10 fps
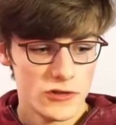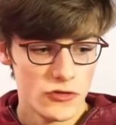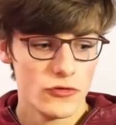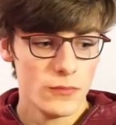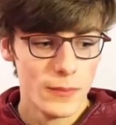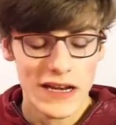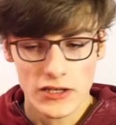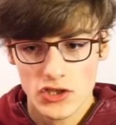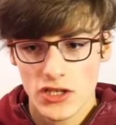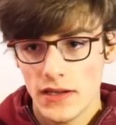do
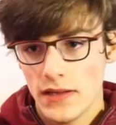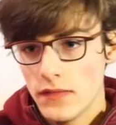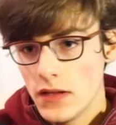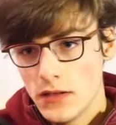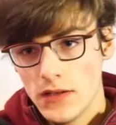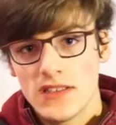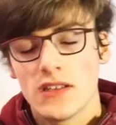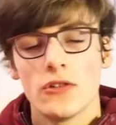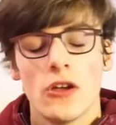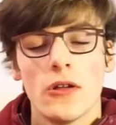manage it and then you
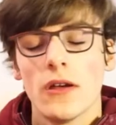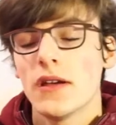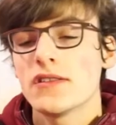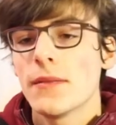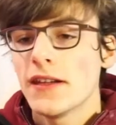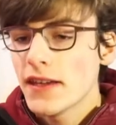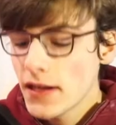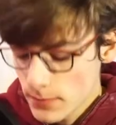still don't know how to make